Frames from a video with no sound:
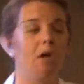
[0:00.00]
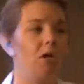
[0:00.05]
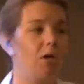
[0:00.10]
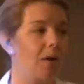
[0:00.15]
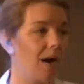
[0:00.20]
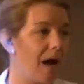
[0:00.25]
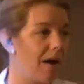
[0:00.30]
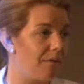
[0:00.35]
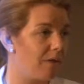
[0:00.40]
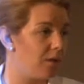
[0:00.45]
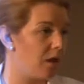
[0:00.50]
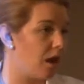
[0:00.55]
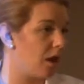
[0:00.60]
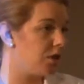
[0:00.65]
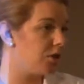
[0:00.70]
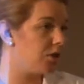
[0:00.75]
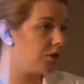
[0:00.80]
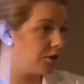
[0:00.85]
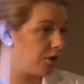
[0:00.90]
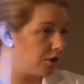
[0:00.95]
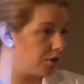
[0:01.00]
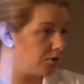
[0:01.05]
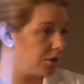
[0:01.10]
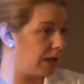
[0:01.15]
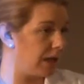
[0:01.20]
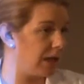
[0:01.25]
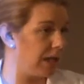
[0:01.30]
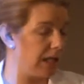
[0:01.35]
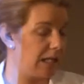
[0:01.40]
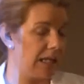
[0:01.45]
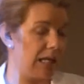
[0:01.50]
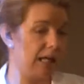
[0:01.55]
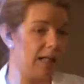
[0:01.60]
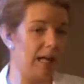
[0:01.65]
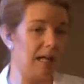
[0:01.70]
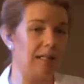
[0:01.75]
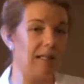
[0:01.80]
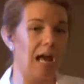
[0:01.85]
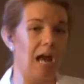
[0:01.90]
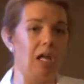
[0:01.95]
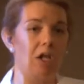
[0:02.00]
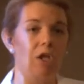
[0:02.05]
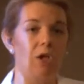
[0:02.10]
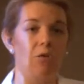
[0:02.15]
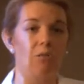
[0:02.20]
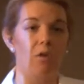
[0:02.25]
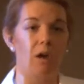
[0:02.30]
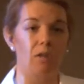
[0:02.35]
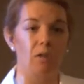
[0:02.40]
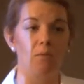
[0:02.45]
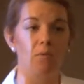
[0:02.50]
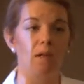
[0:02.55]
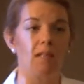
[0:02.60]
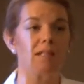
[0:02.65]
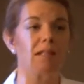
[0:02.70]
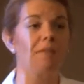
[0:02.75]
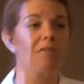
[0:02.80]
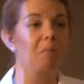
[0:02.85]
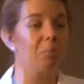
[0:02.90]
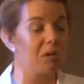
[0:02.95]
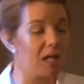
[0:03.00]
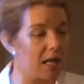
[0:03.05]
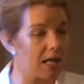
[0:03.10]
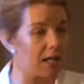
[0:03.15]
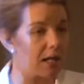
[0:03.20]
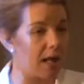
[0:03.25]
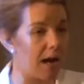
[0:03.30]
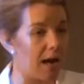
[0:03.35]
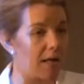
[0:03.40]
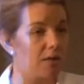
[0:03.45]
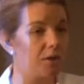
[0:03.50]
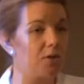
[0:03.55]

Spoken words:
you have a large surgery, anything like that, you run the risk of a blood clot.